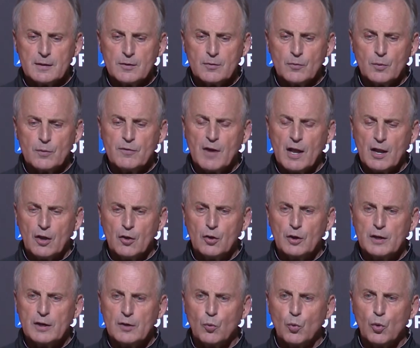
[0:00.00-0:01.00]
we've got to
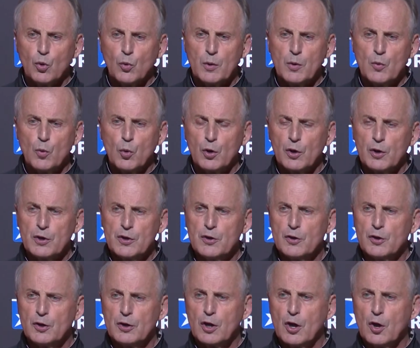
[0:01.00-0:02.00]
look at where we were a
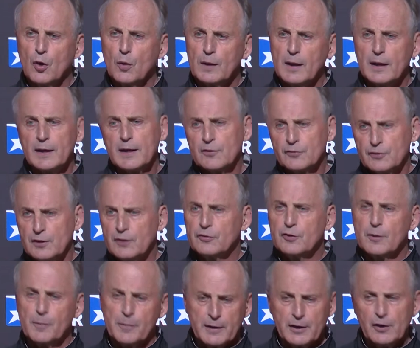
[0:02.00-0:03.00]
year ago, and like I said,
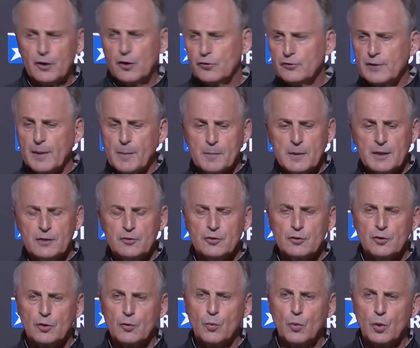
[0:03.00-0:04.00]
some of the areas I
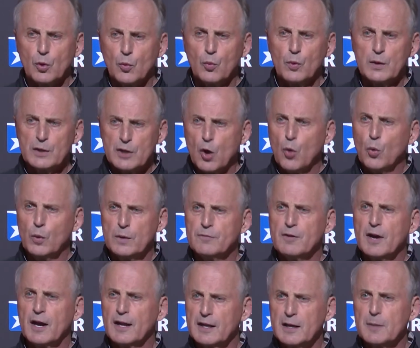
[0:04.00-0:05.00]
mentioned are where we know we've
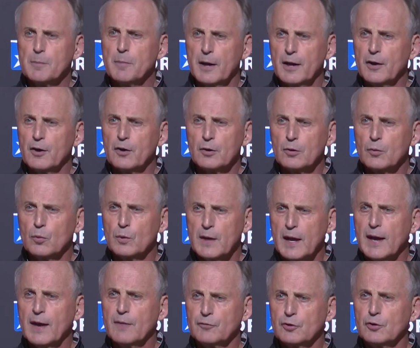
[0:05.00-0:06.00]
got to get better. We
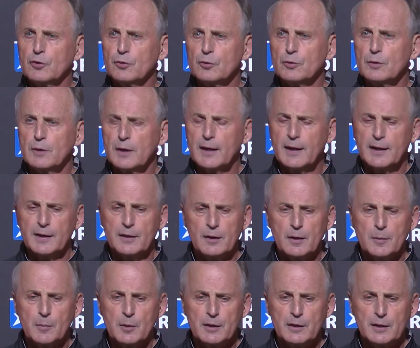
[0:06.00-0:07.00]
have to, and
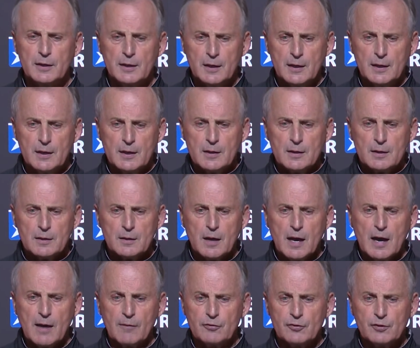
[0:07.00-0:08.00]
uh, but
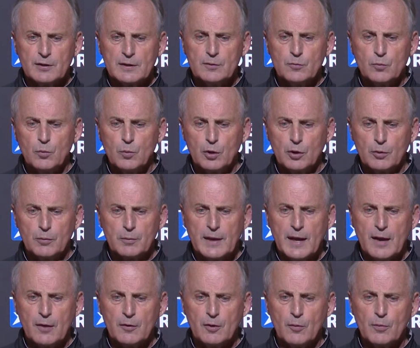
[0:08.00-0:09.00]
obviously we're
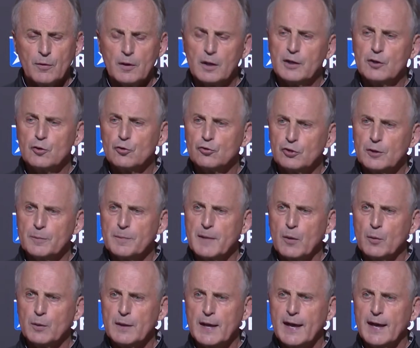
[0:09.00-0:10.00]
counting on the leadership
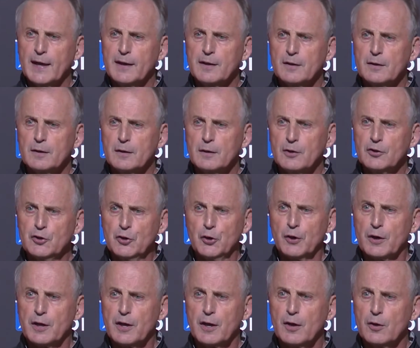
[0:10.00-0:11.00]
that we had a
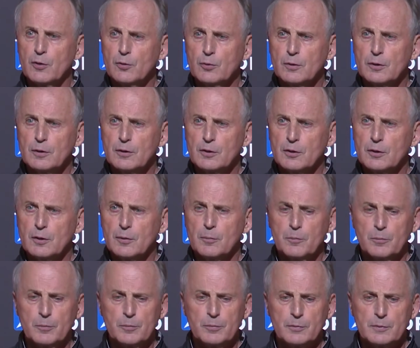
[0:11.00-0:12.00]
year ago to
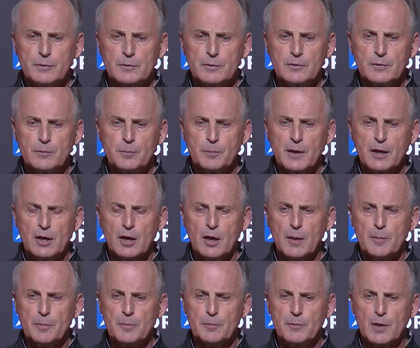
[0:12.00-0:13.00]
pick
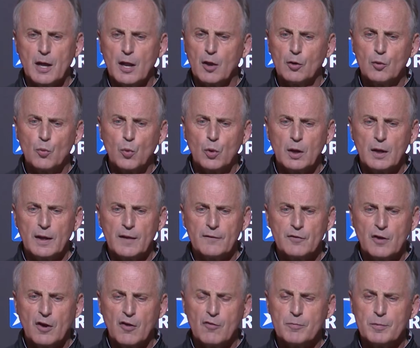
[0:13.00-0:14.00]
up not only where it
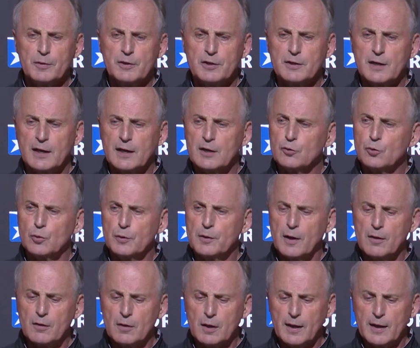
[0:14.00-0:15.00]
left off, but to take it to
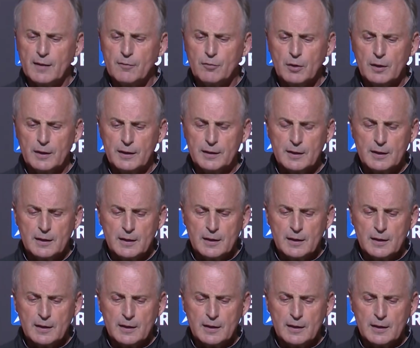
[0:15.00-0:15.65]
another level. And